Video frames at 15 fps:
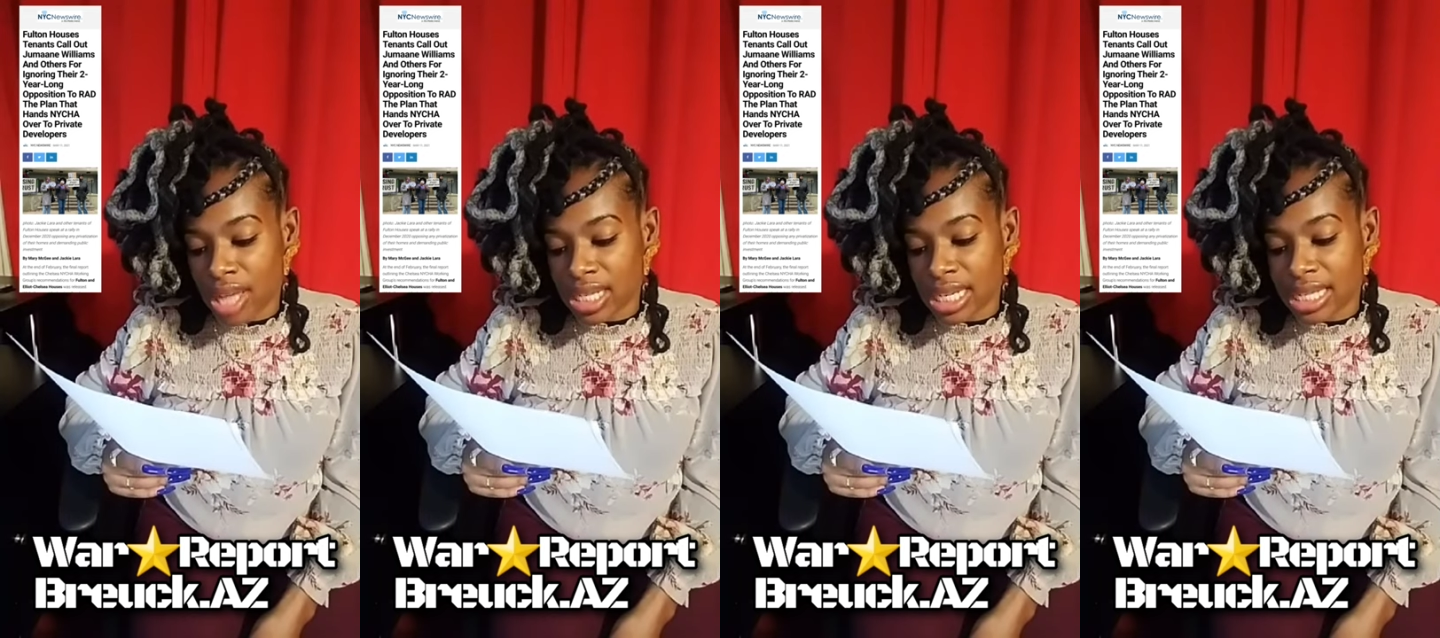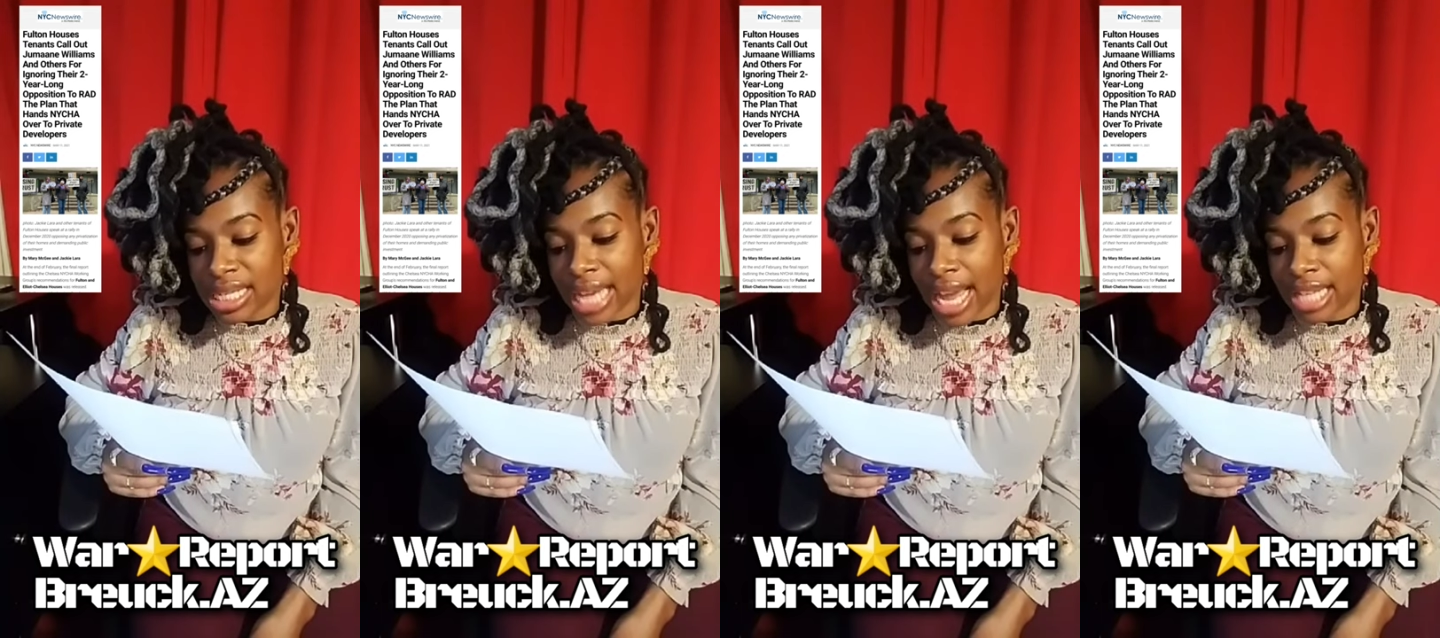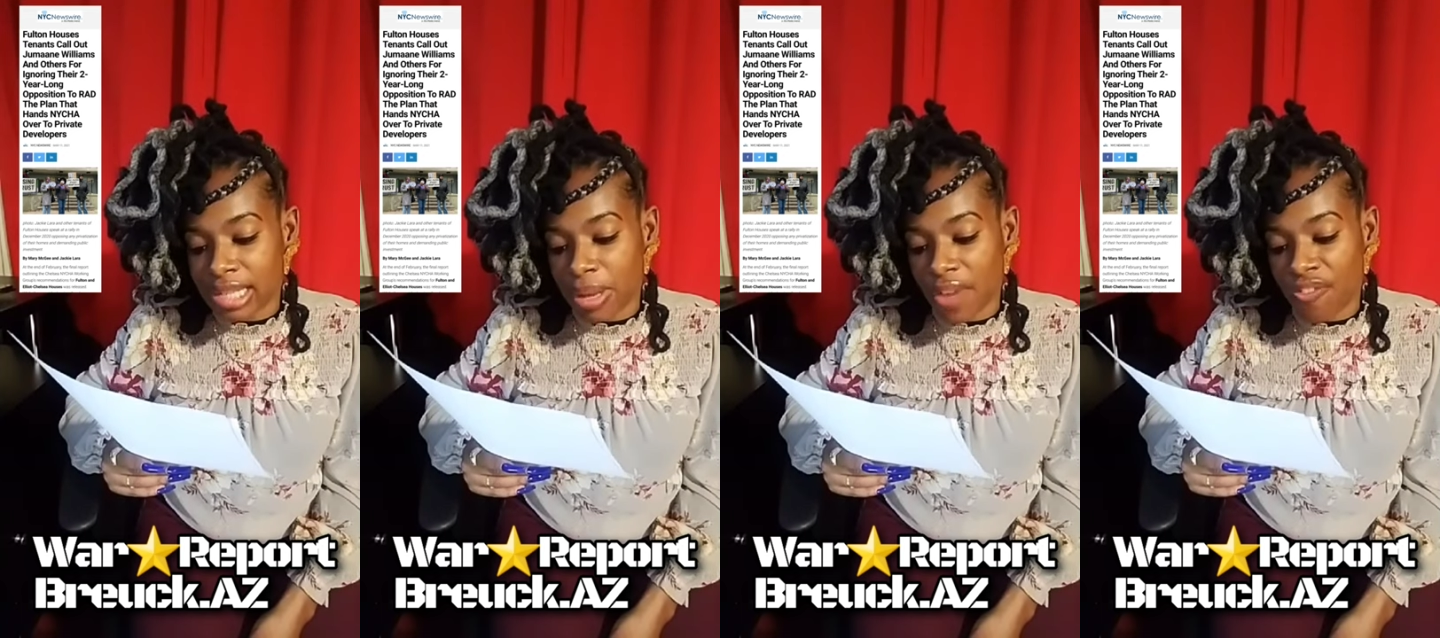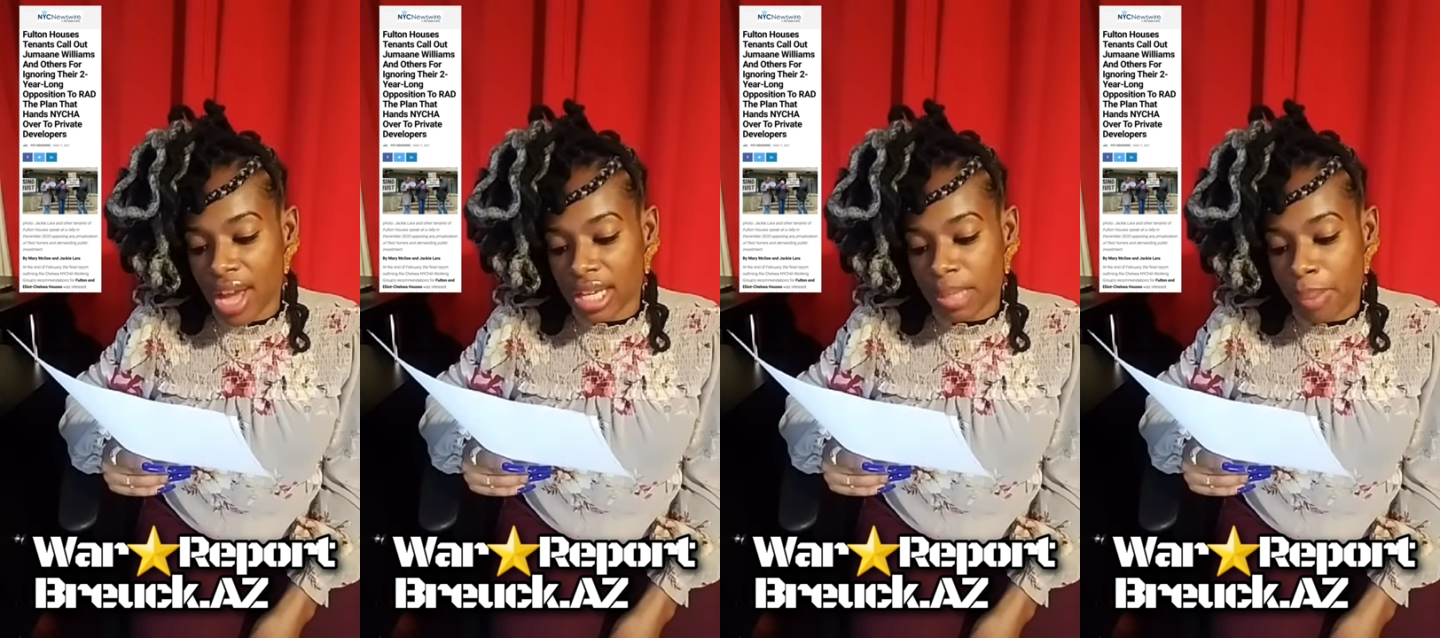residents stand to be
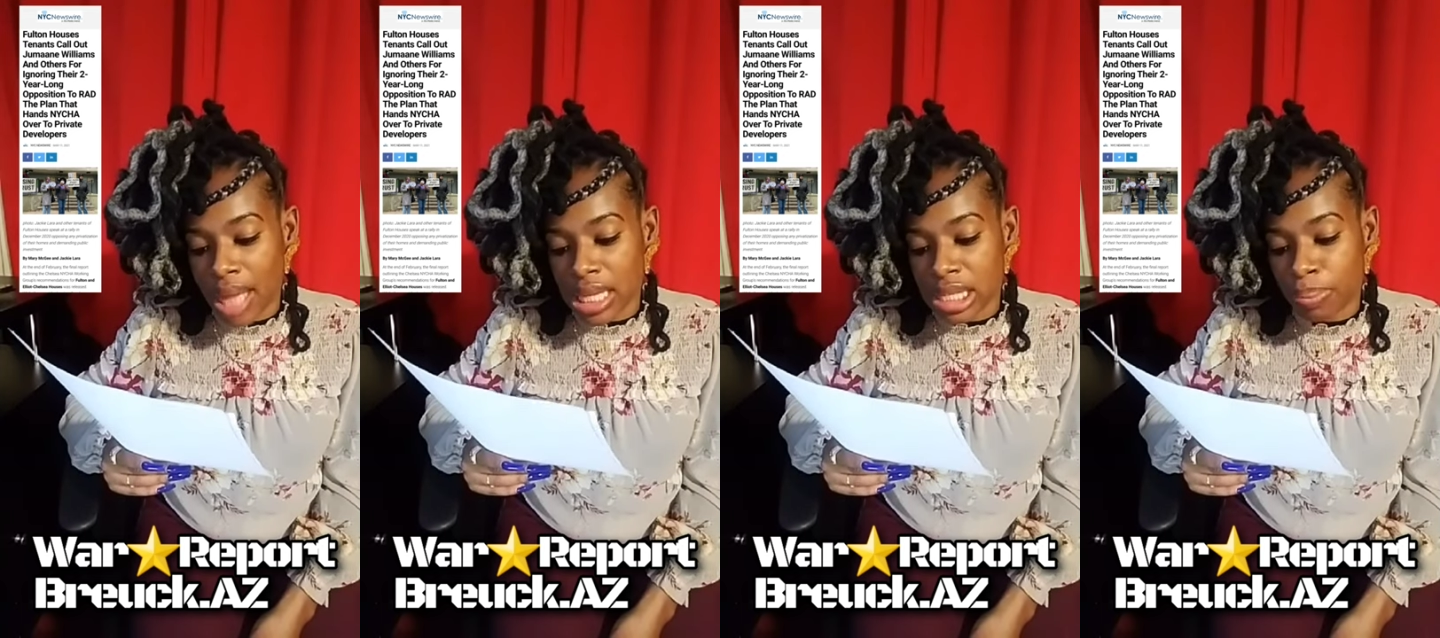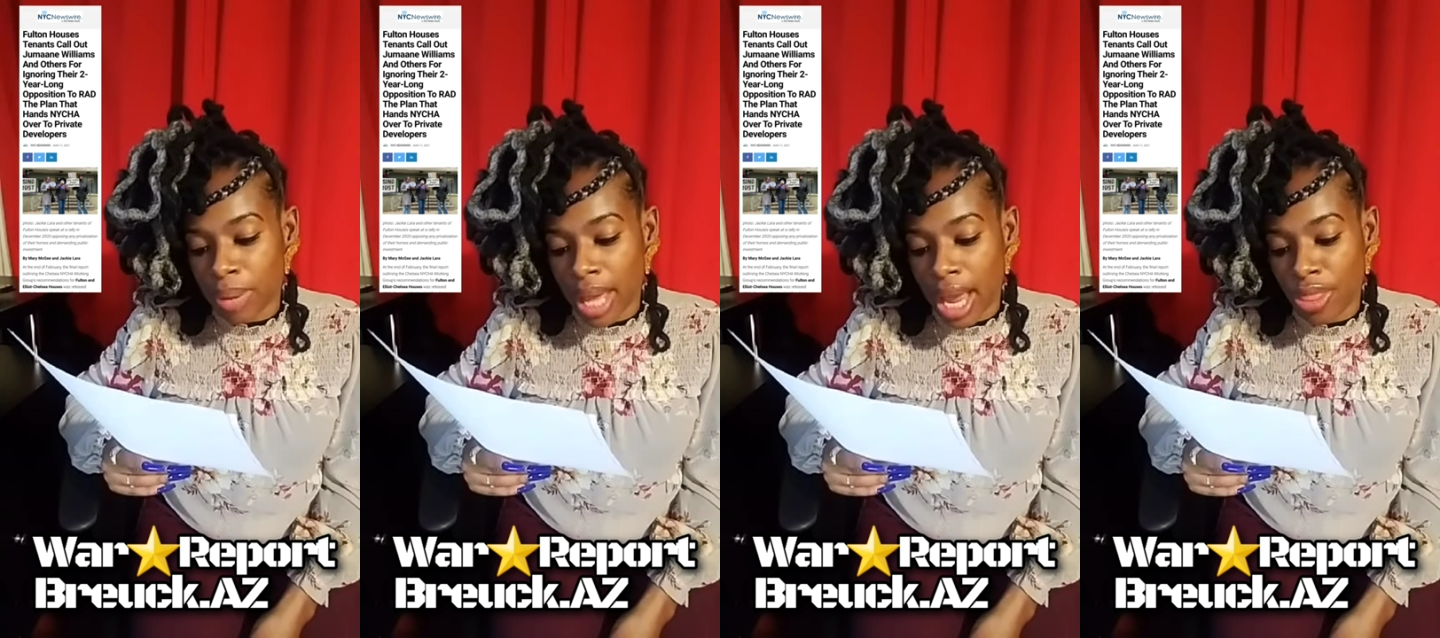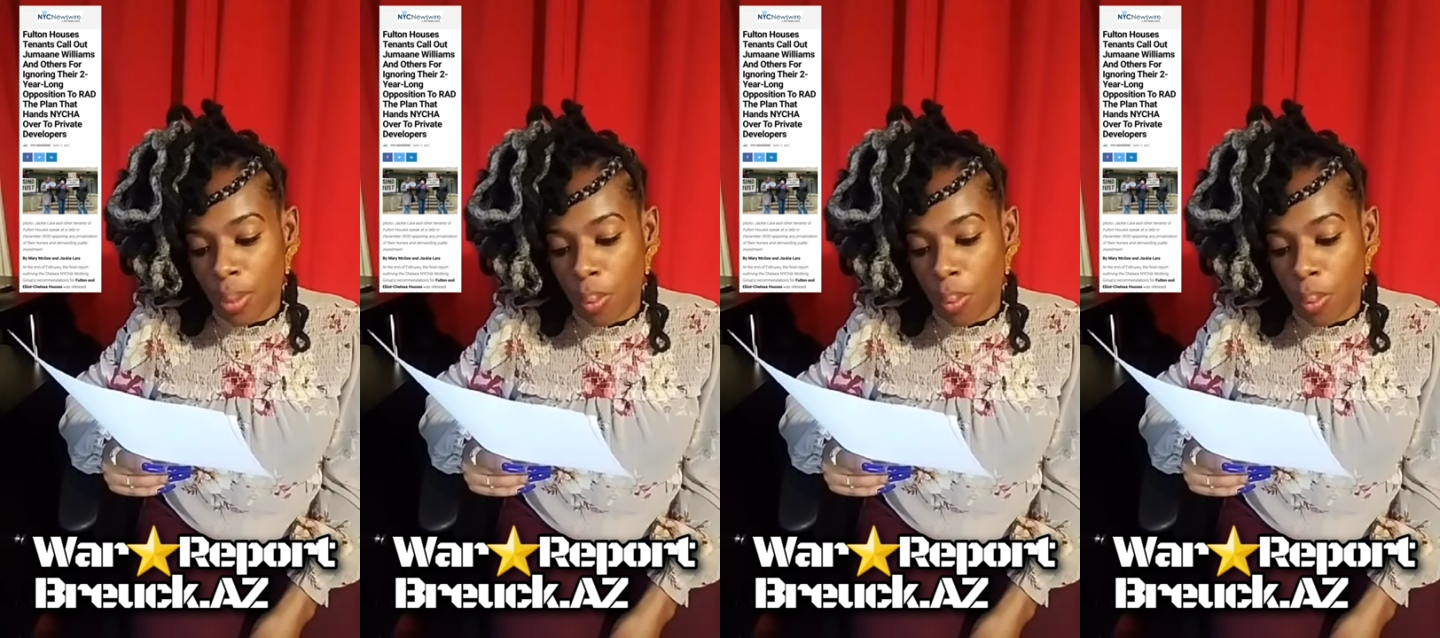affected by this plan,